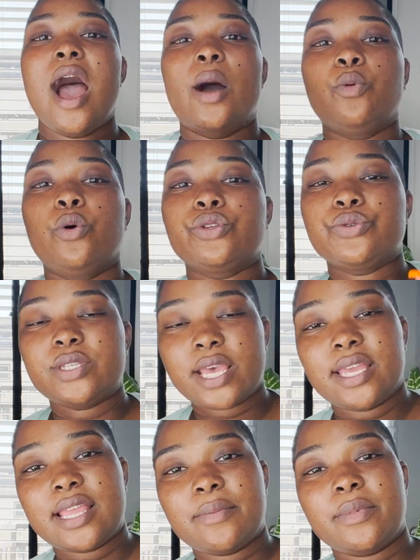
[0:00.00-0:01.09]
I'm going to
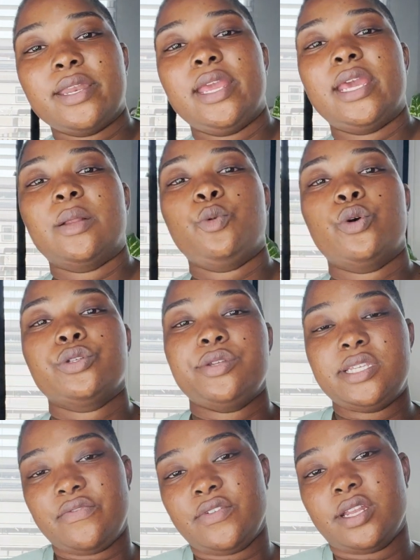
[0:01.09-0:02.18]
take that money and I'm going to
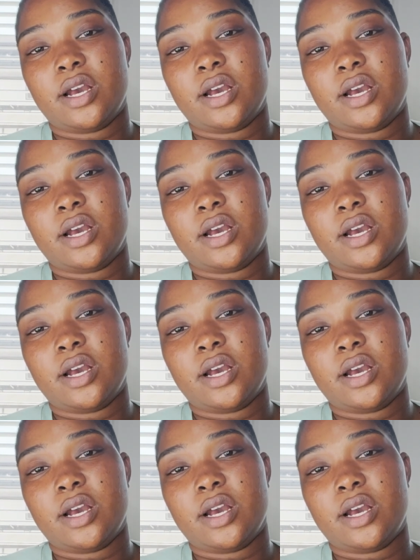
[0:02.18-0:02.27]
divvy it